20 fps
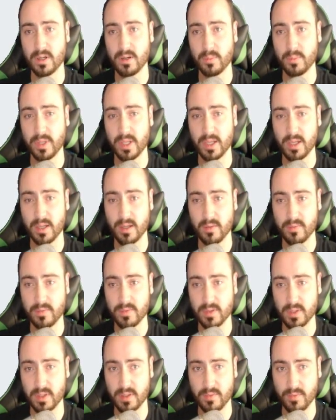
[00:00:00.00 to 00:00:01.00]
we have
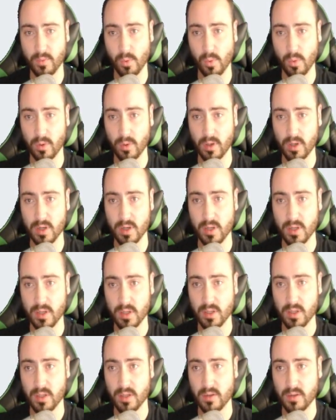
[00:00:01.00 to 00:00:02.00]
it for
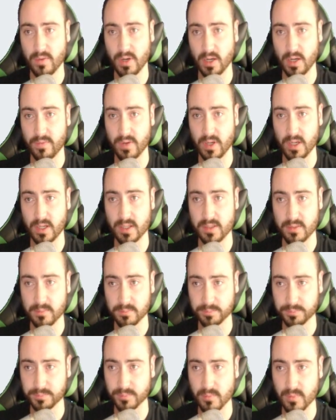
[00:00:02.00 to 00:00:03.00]
Firefox.
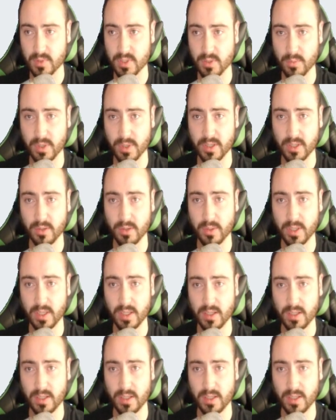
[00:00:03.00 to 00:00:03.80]
So we're going to go ahead